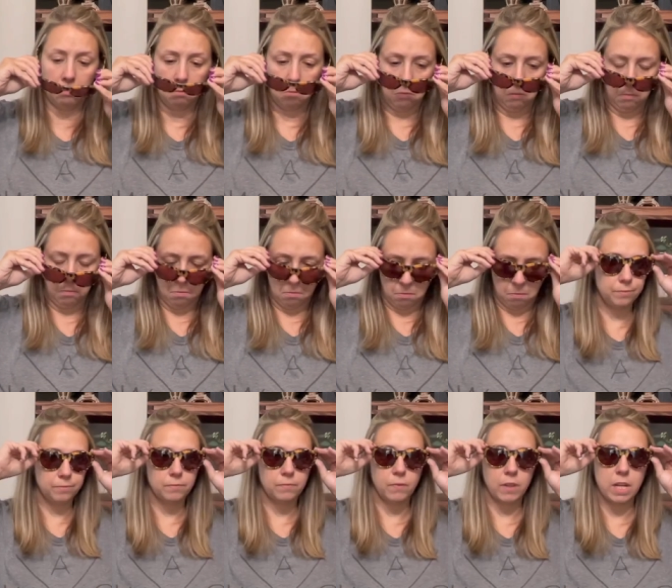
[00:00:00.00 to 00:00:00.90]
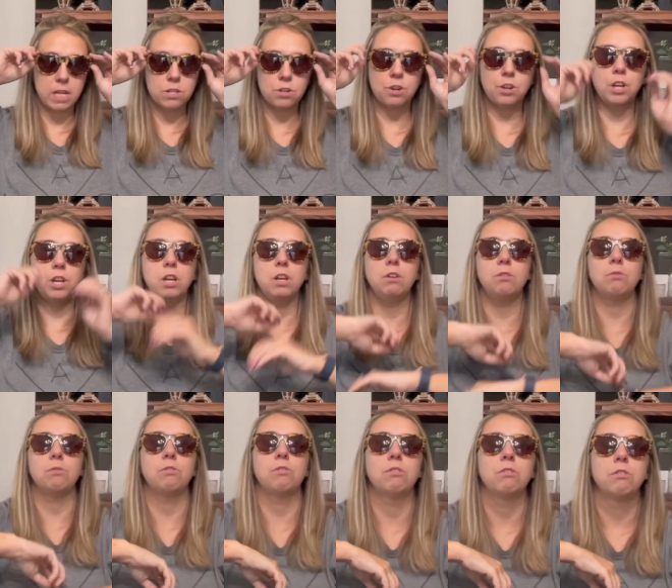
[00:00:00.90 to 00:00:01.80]
don't, Don't These are
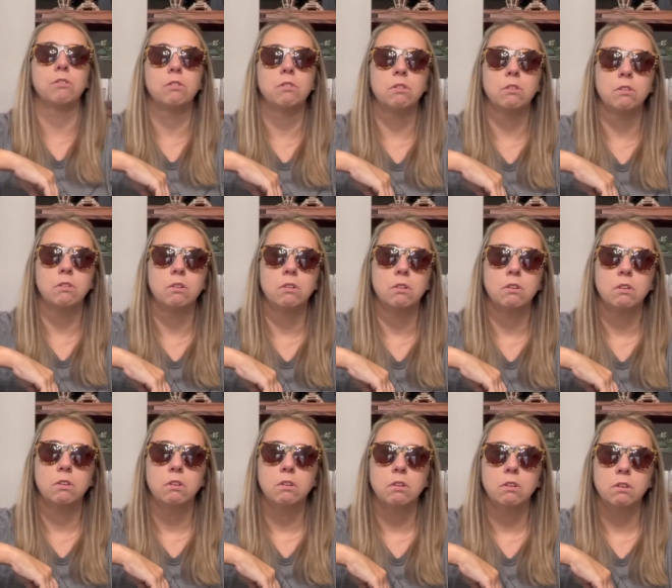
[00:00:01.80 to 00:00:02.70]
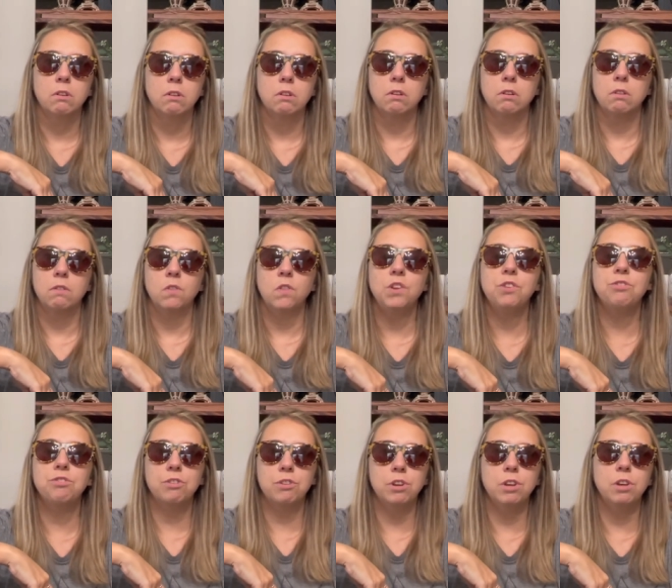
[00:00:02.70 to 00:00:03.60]
cute. They what? These
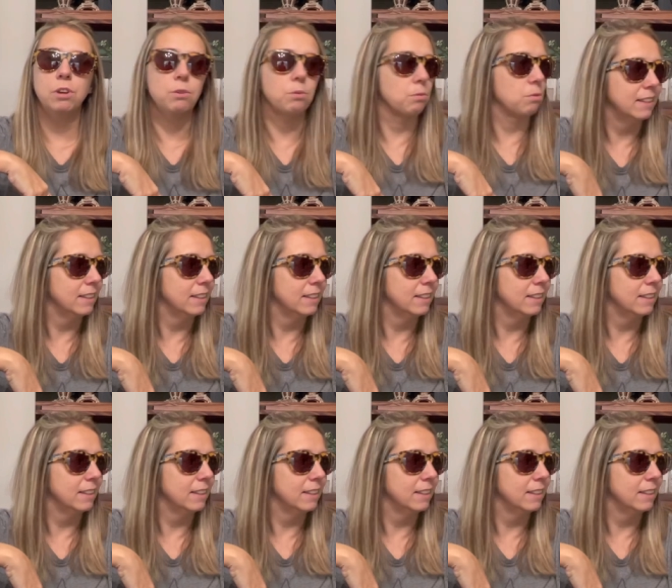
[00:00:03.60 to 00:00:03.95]
are cute.